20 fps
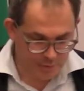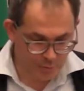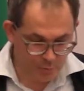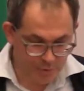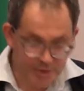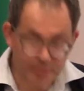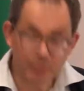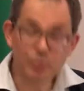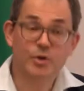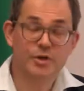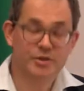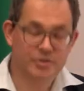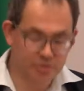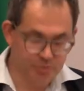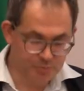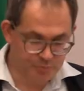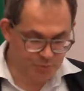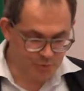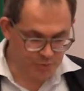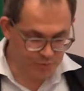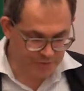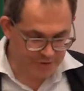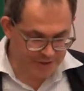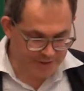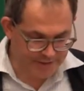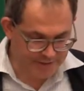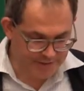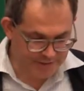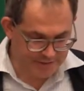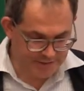we want to
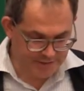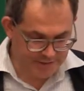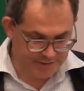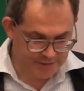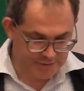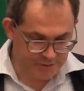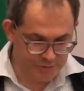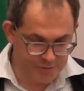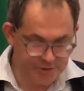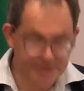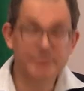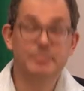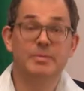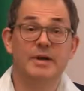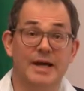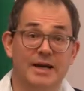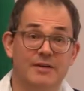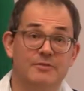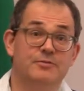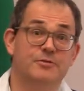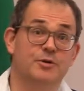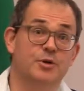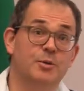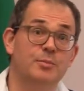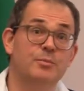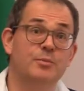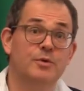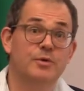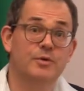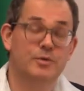provide a unique
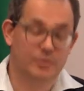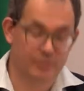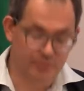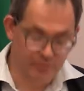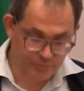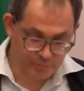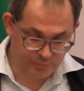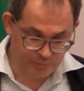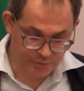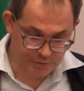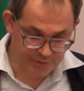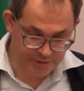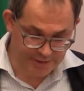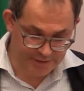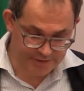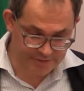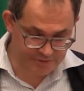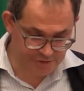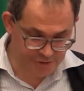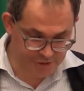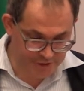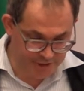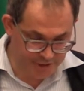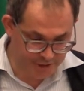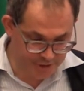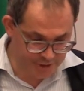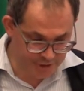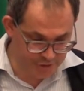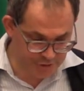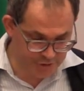platform for the
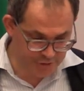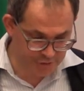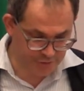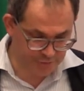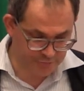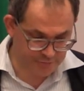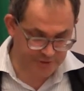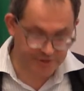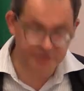exchange of